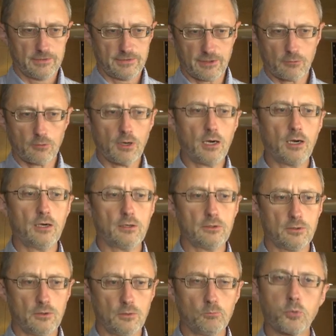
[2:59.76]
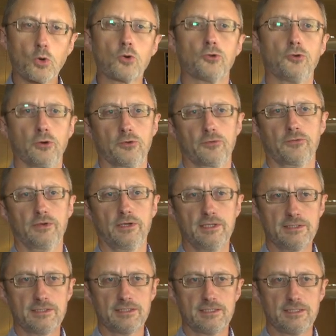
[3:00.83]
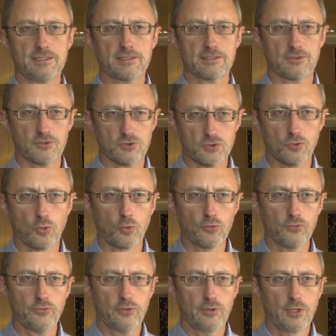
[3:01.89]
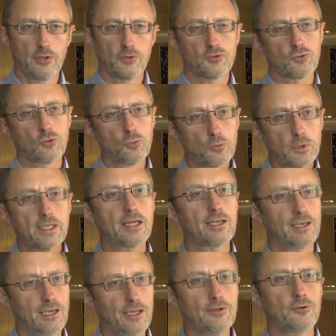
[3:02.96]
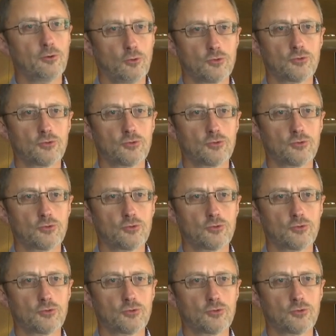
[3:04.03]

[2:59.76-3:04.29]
There are boulders in this zone, so we can land